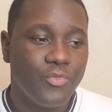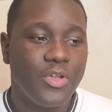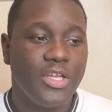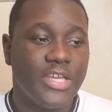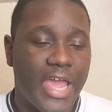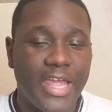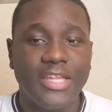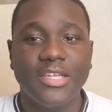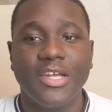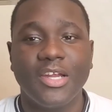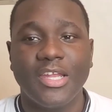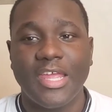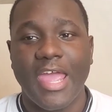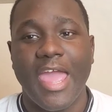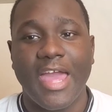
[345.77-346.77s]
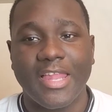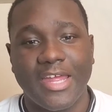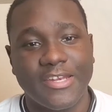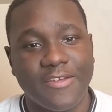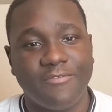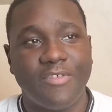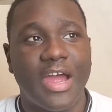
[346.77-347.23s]
They literally act
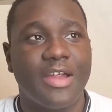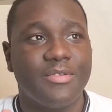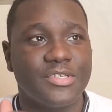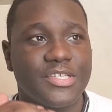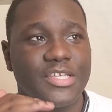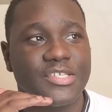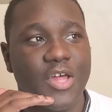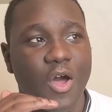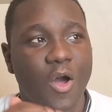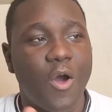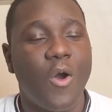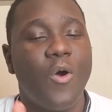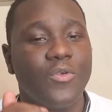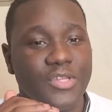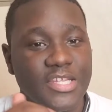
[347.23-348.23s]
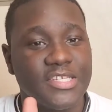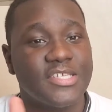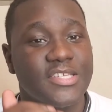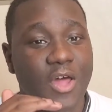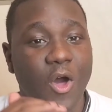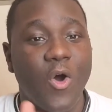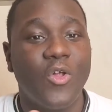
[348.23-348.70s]
like the virus is the
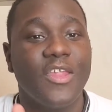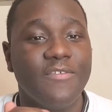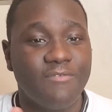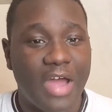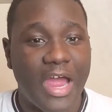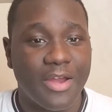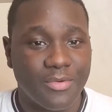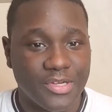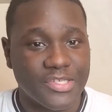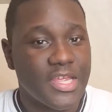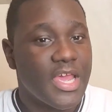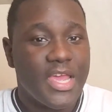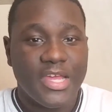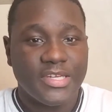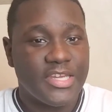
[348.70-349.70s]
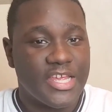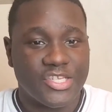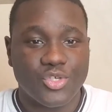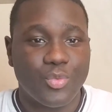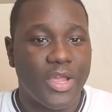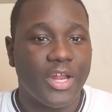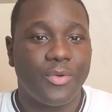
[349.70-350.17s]
only virus that's
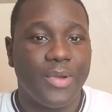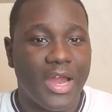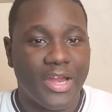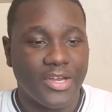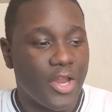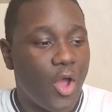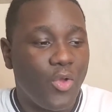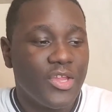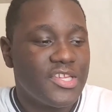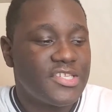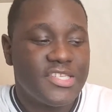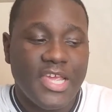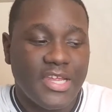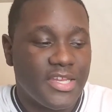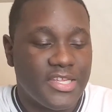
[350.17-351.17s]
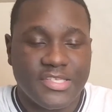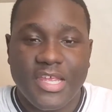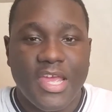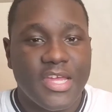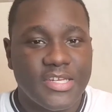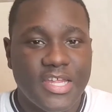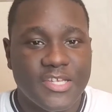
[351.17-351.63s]
swinging around here, the only sickness
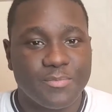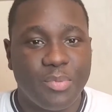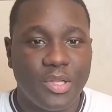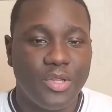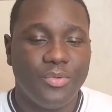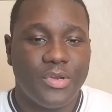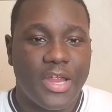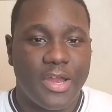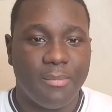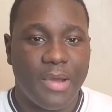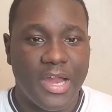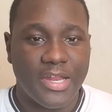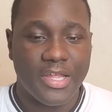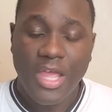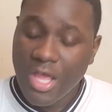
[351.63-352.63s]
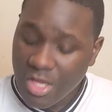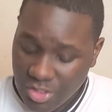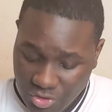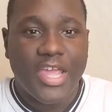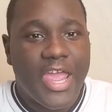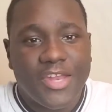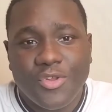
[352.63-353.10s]
that's polluting everybody.
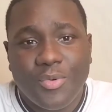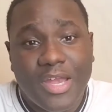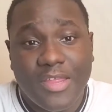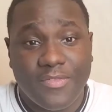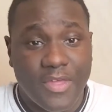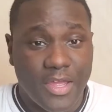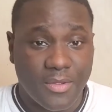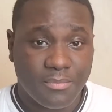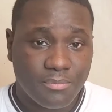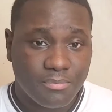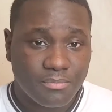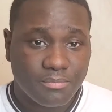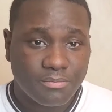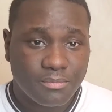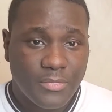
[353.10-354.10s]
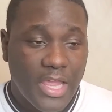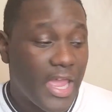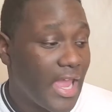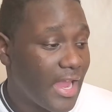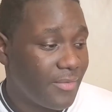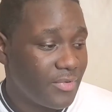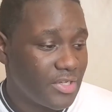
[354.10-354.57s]
You can't do anything.
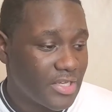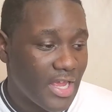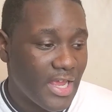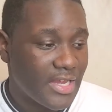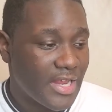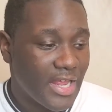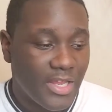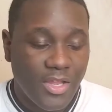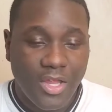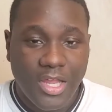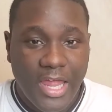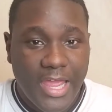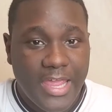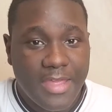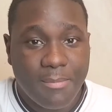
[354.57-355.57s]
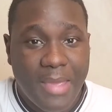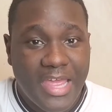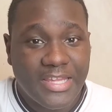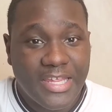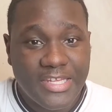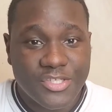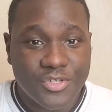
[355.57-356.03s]
Everything that look like it may
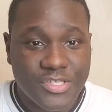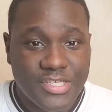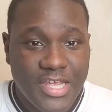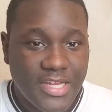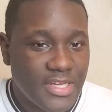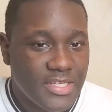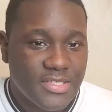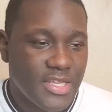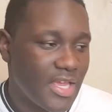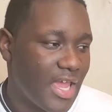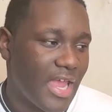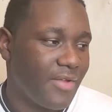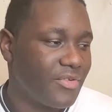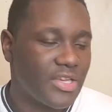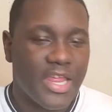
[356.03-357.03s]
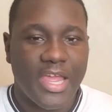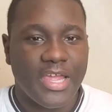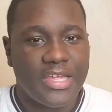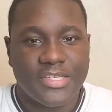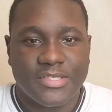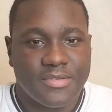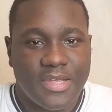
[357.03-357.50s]
lead to sickness, everything
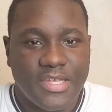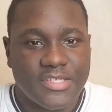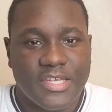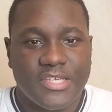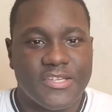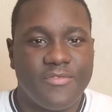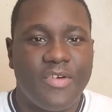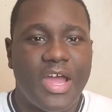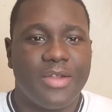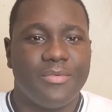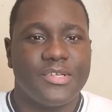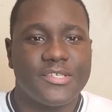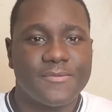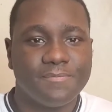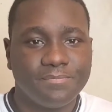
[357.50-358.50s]
is the virus.